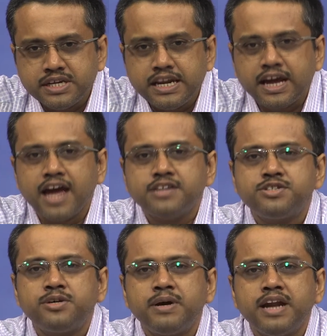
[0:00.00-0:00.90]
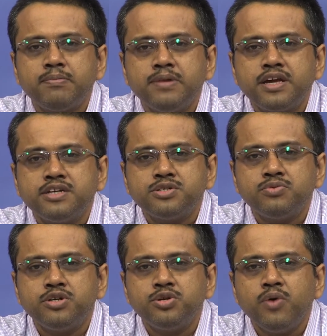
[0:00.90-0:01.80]
In a gas turbine application,
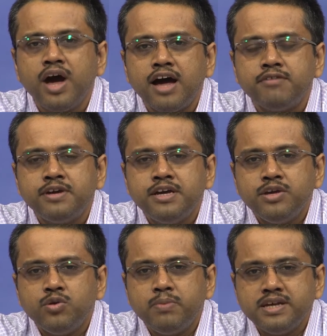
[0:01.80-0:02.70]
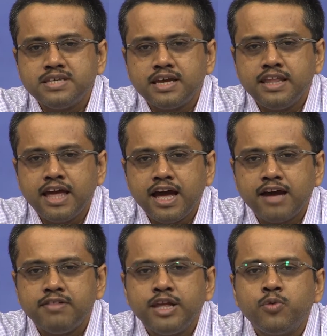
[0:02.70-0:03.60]
what do you have? You basically
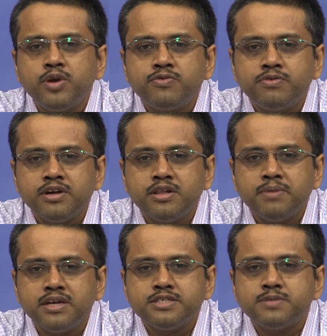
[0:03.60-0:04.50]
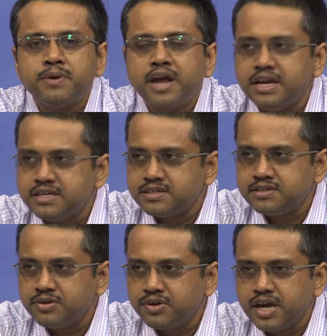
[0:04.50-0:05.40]
have liquid fuel being sprayed,
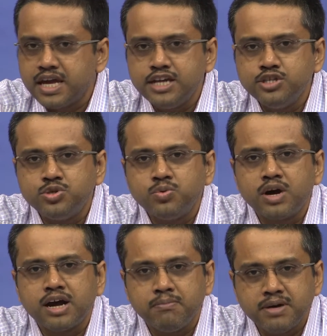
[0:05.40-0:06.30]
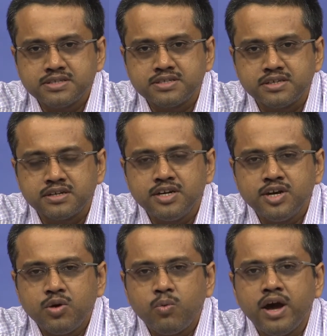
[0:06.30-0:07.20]
okay, into a combustor
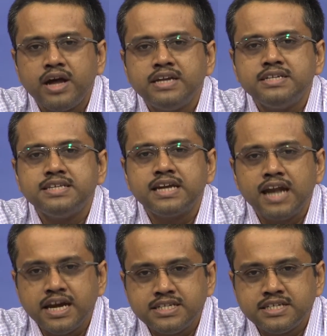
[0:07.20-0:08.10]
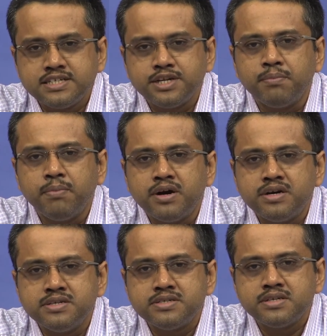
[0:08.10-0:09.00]
where it is ignited, it
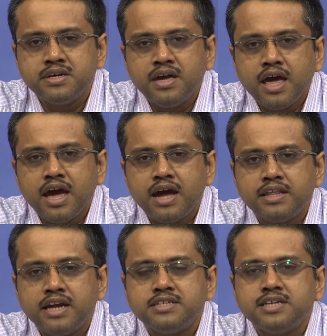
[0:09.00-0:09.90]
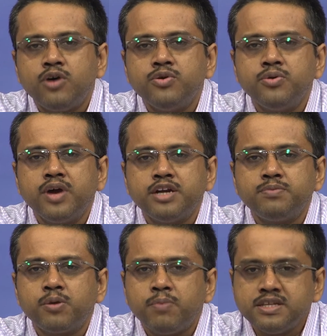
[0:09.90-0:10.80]
burns, and that is how you get
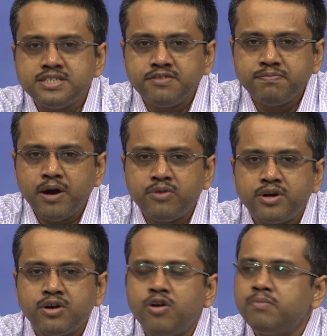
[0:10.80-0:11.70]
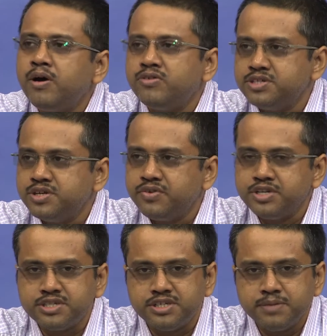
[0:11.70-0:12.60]
propulsive power or power
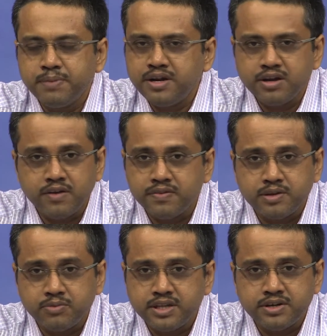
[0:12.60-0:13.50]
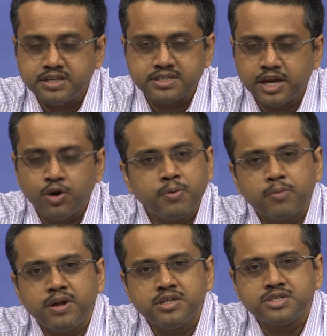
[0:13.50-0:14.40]
generation, depending on whether it is aero
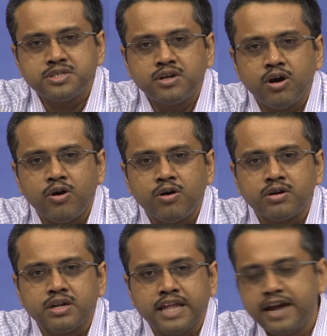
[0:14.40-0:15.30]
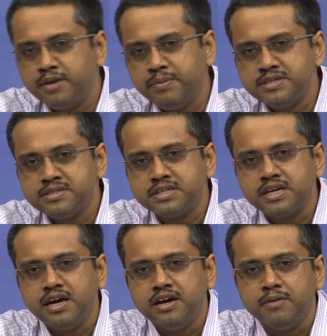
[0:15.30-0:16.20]
propulsion or land based
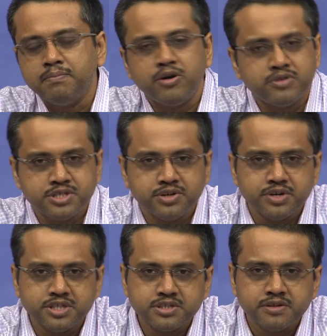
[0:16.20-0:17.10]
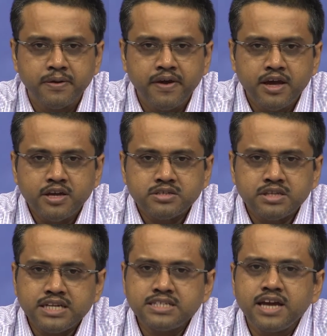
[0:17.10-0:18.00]
power generation. So,
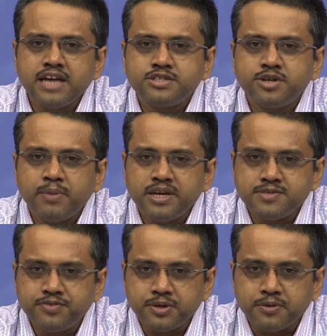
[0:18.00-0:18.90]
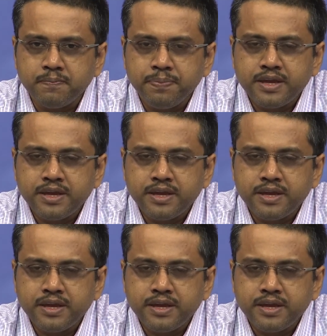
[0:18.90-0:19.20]
that is gas turbines for you.